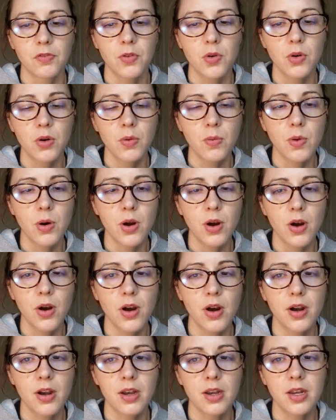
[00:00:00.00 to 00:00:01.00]

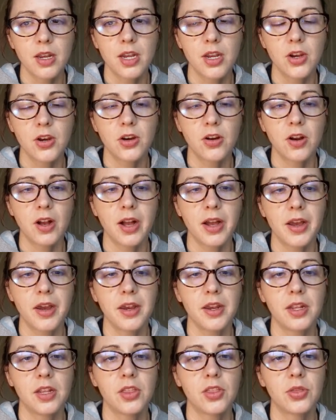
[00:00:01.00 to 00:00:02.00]
forward, and here
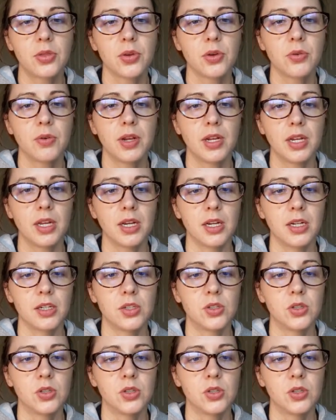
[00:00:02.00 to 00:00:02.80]
I threw in a